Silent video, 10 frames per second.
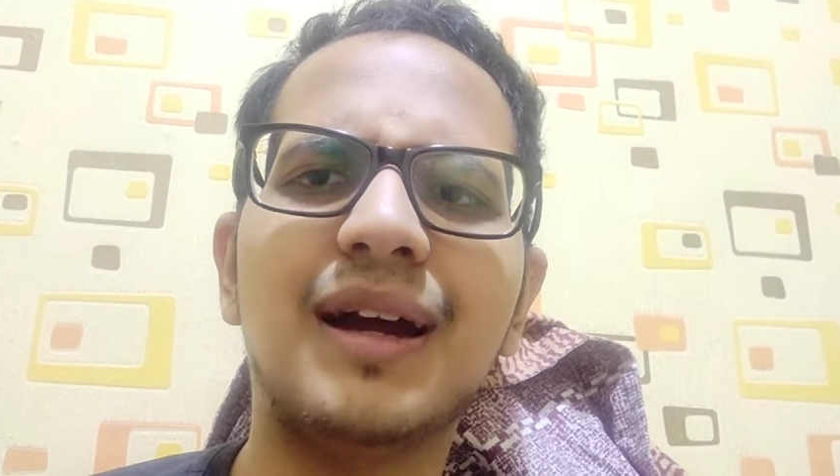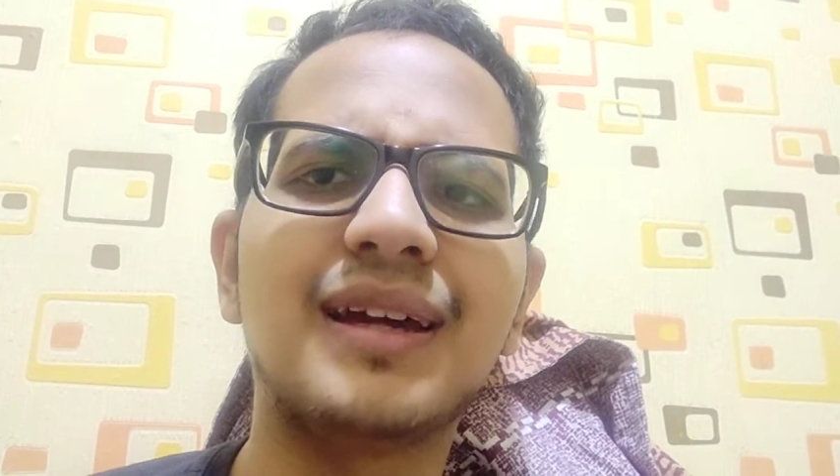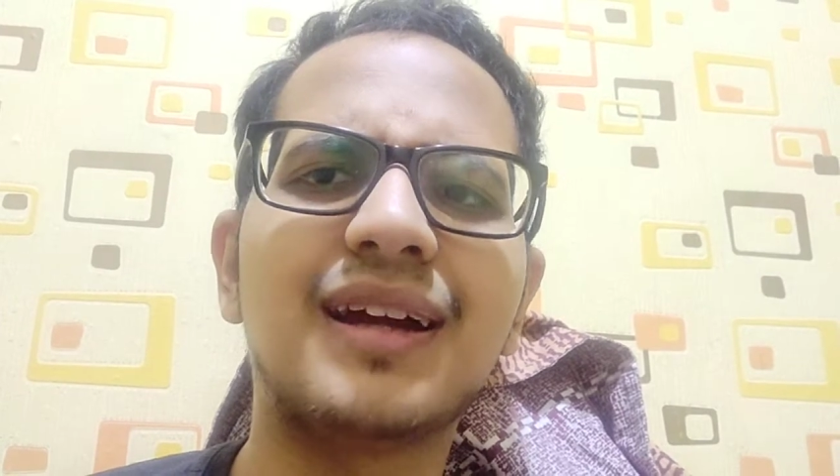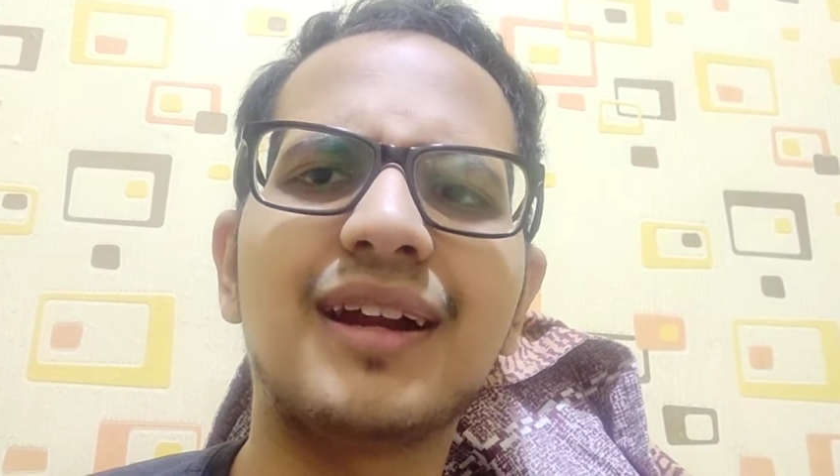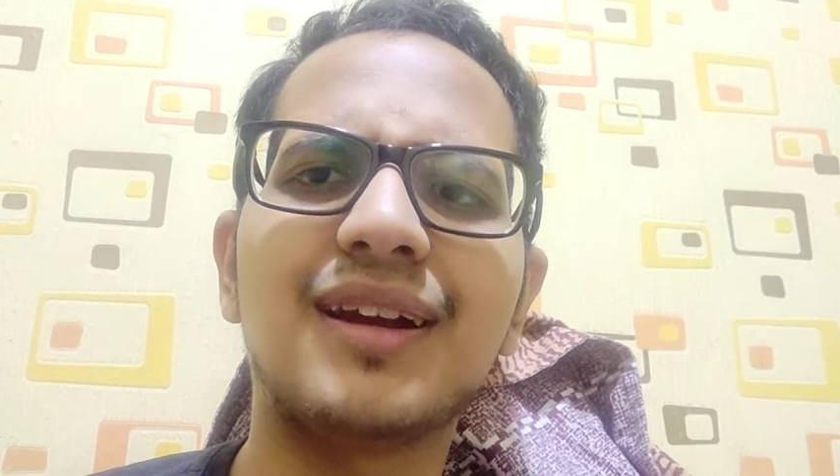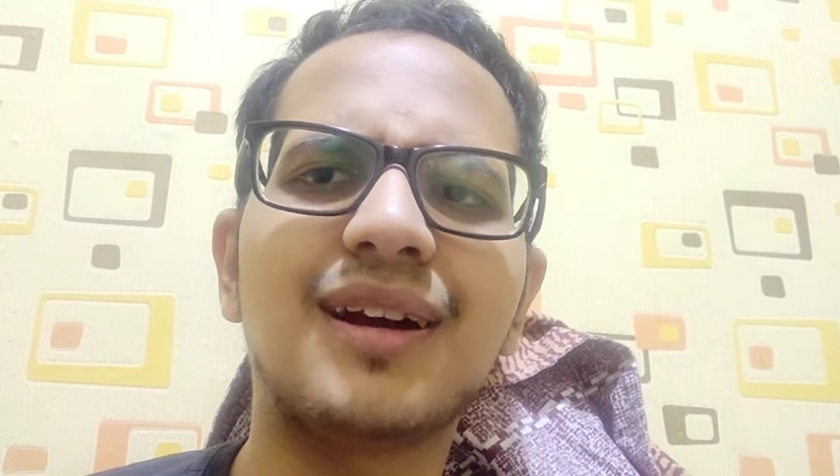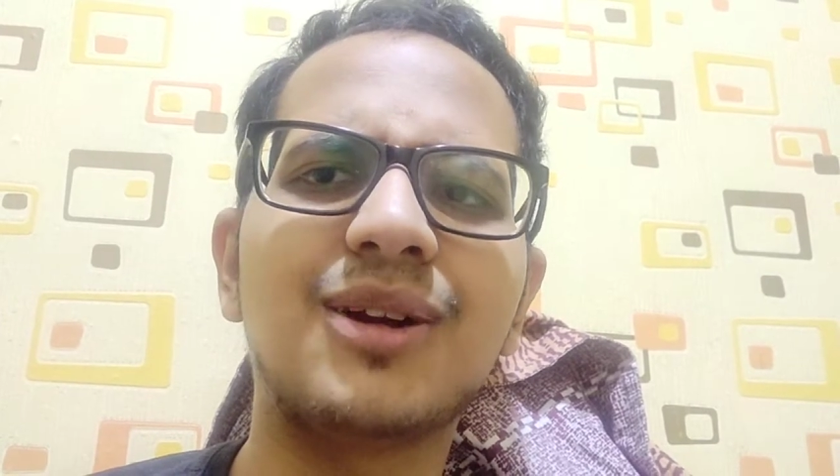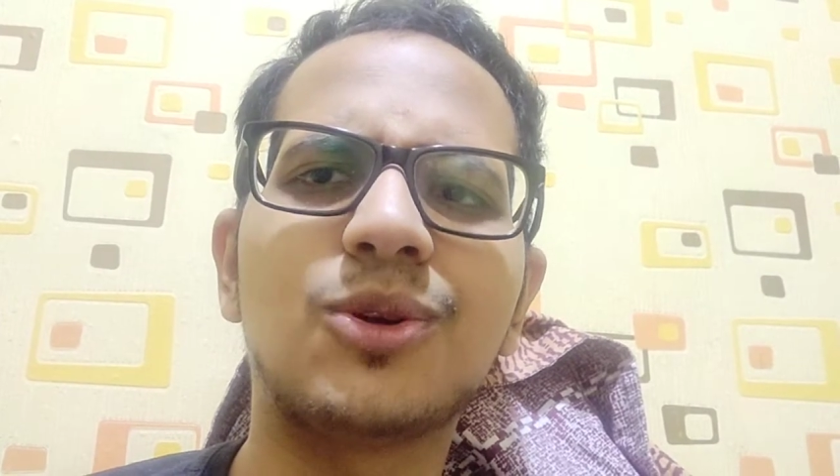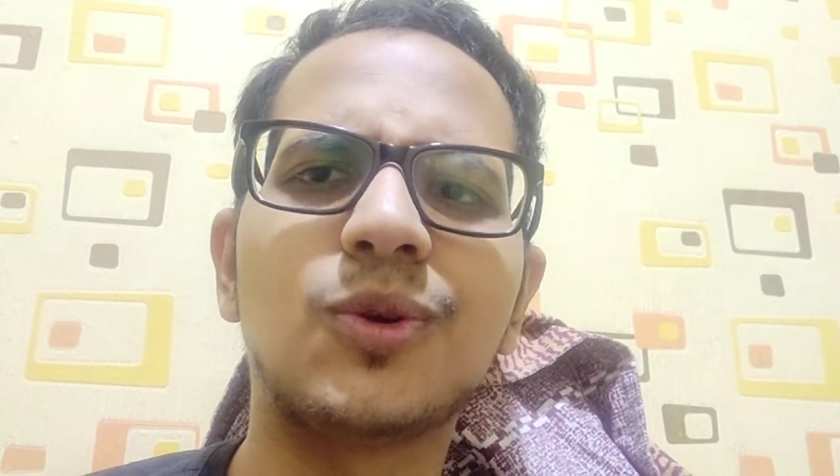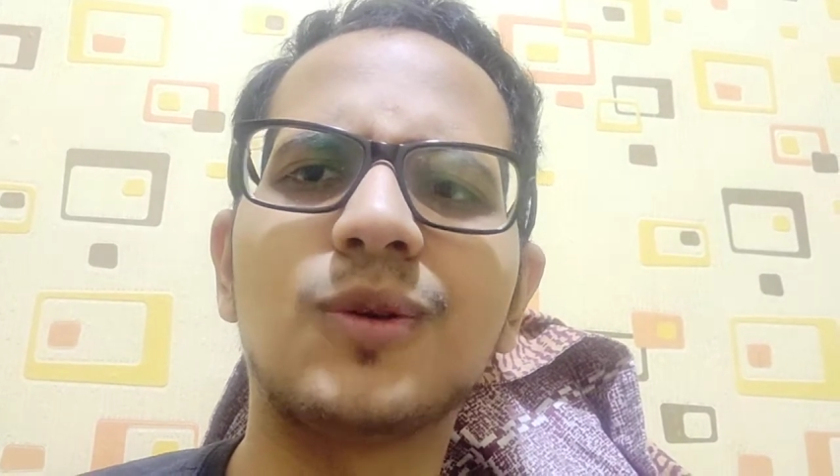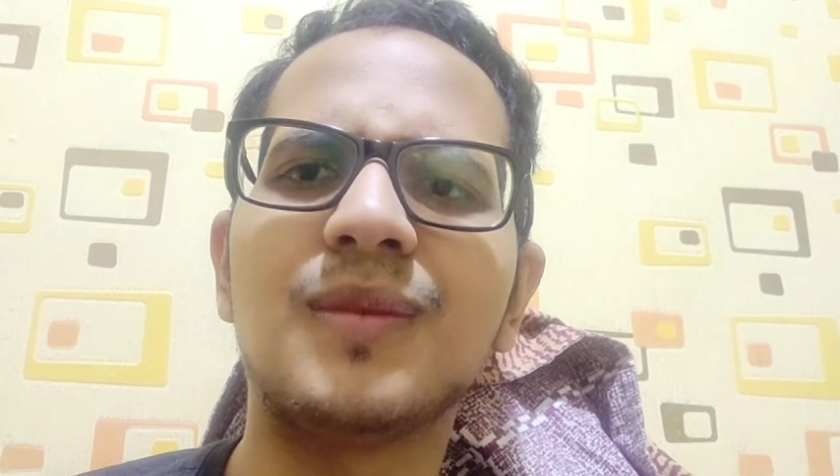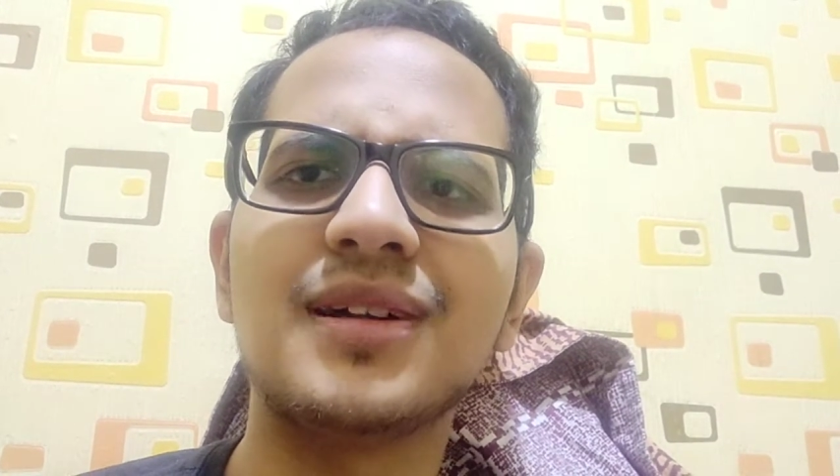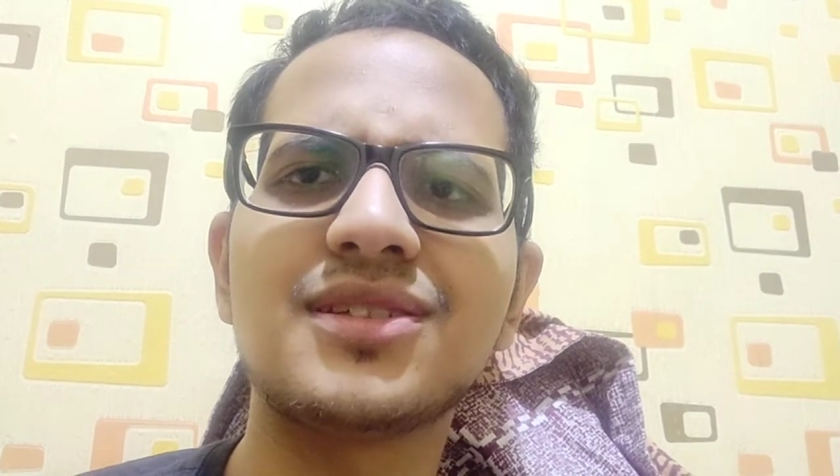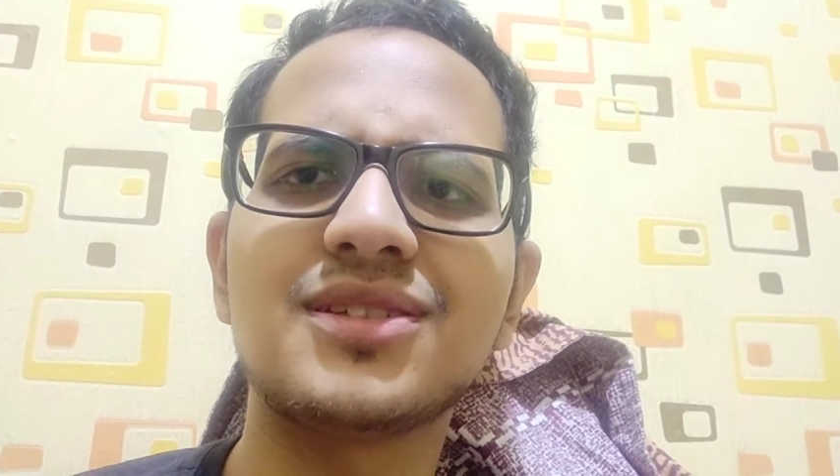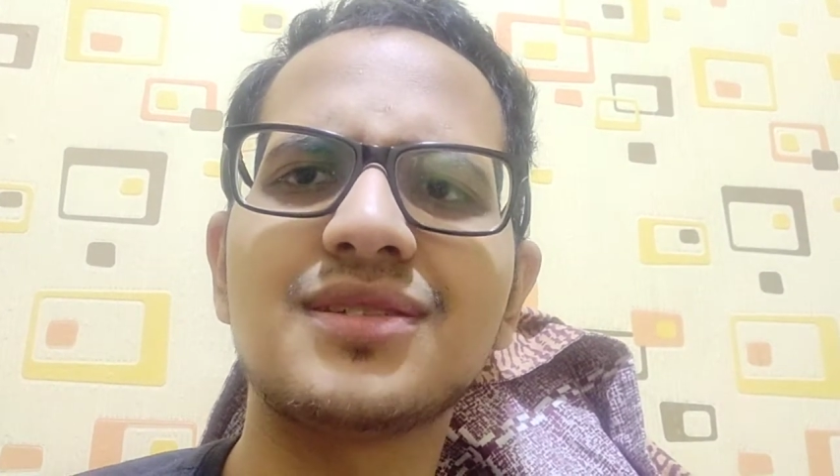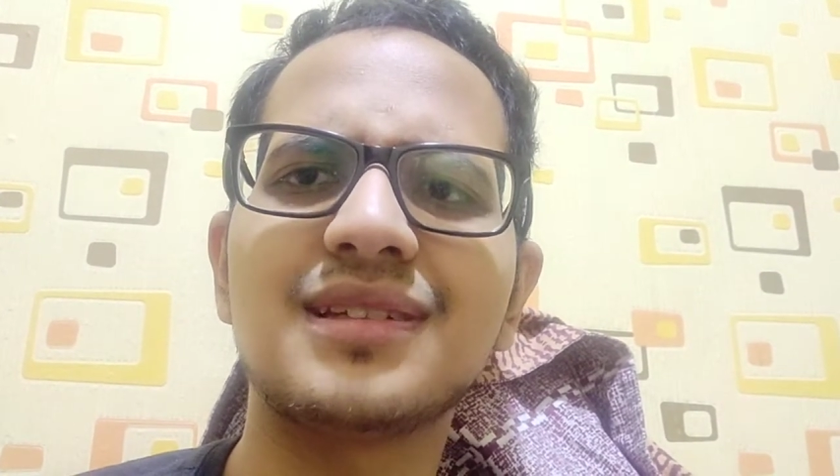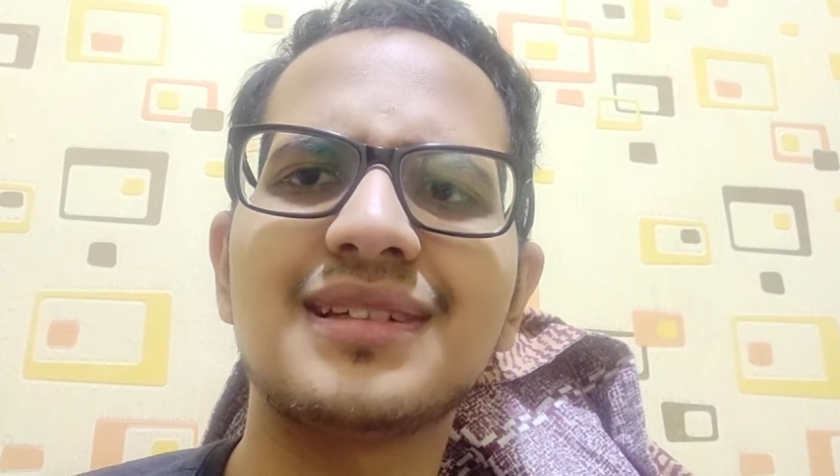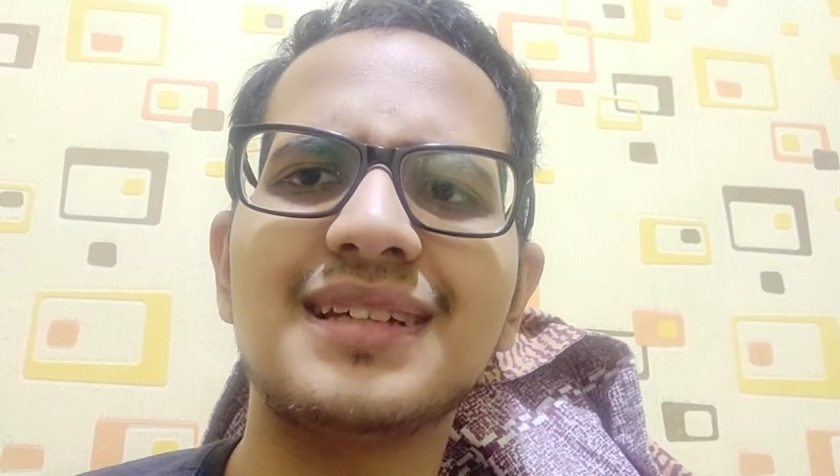I kind of can't cook much.